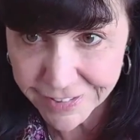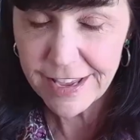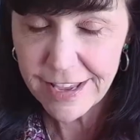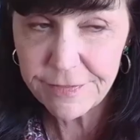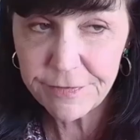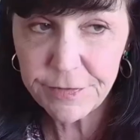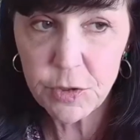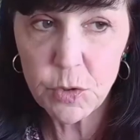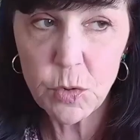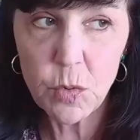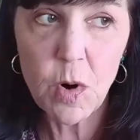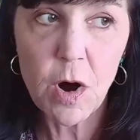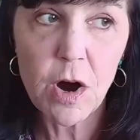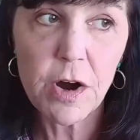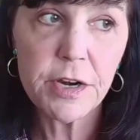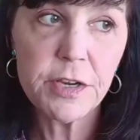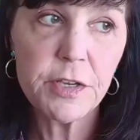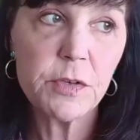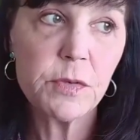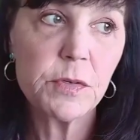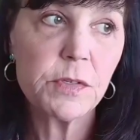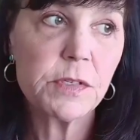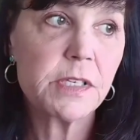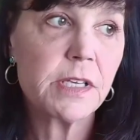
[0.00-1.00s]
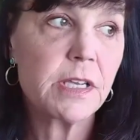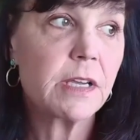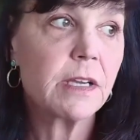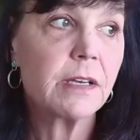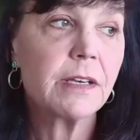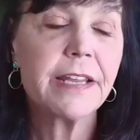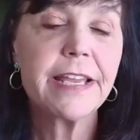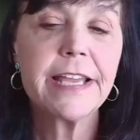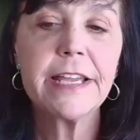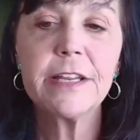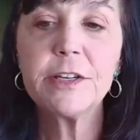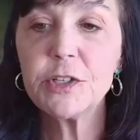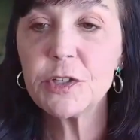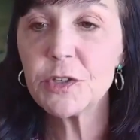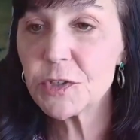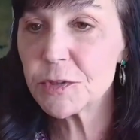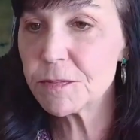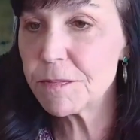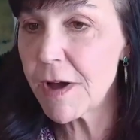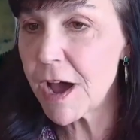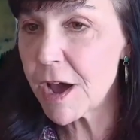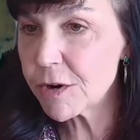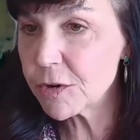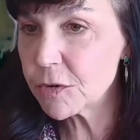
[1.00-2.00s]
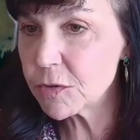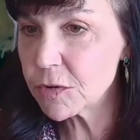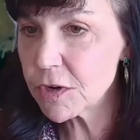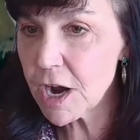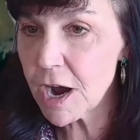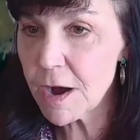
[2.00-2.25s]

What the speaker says: if you are using a land use model